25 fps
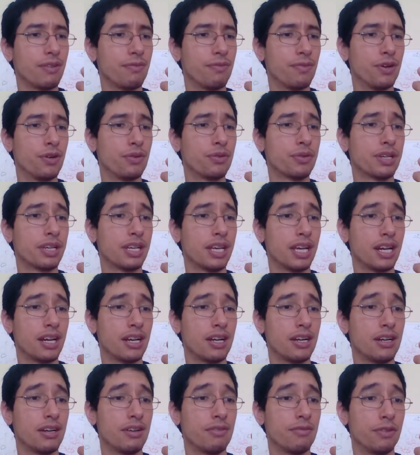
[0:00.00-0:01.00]

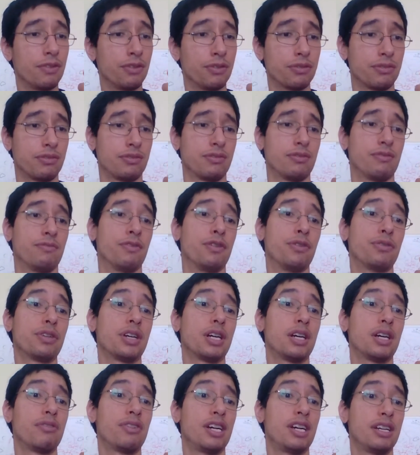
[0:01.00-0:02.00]
Volcar Vol
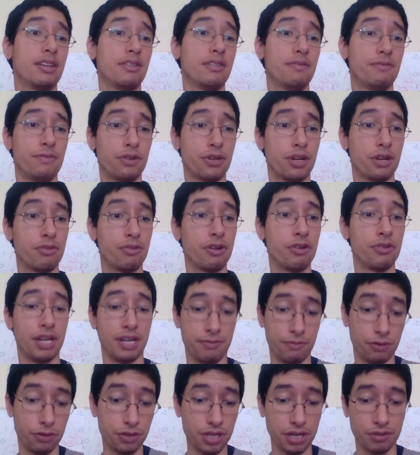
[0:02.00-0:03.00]
Volcaron? Volcarona.
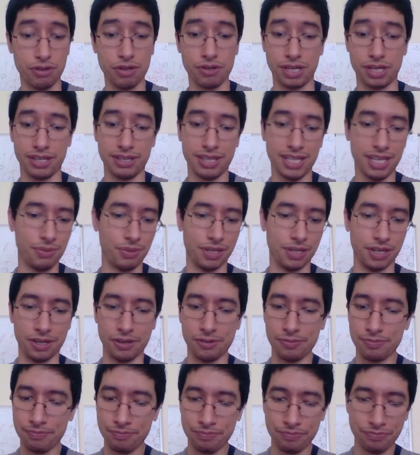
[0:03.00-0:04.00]
Volcarona. There we
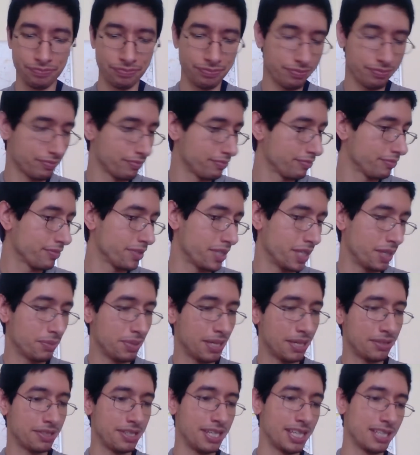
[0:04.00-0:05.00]
go.
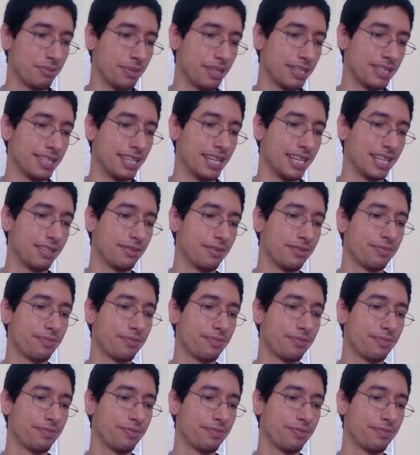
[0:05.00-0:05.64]
Sometimes it takes me a sec